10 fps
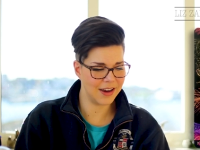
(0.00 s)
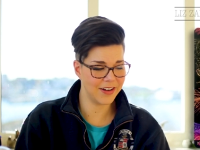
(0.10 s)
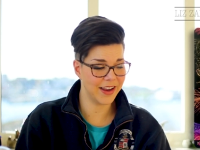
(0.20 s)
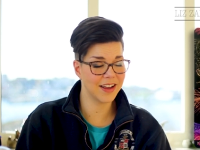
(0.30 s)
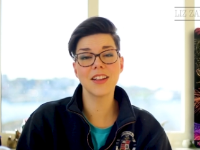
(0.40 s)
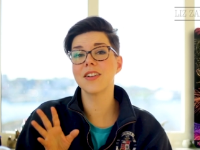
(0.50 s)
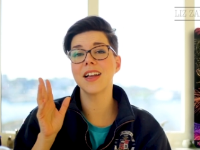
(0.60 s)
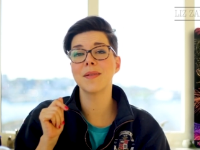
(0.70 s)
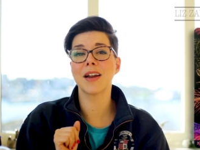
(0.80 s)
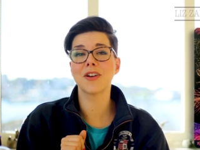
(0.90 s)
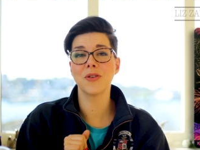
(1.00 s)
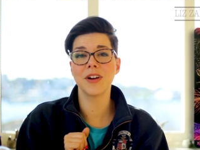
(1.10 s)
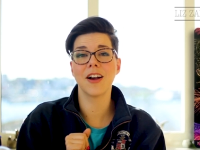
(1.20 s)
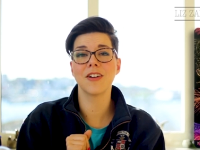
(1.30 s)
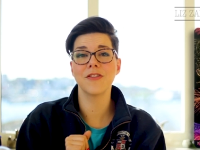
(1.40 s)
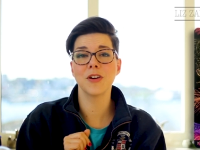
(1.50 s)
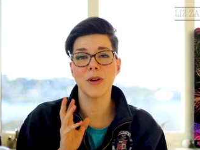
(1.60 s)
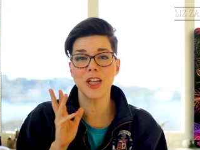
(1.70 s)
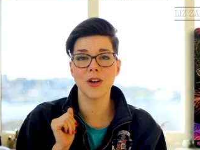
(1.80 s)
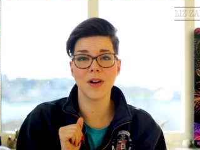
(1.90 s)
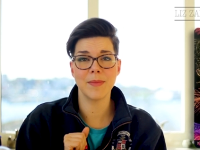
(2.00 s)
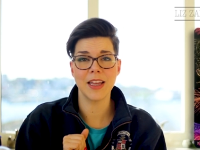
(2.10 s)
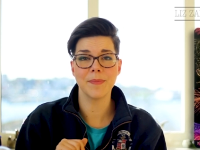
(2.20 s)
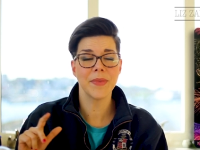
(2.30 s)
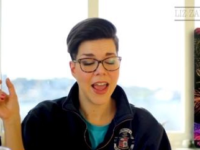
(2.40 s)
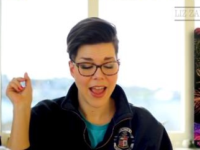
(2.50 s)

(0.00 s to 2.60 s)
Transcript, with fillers: Okay, clearly I'm not a choreographer, but you know what I mean.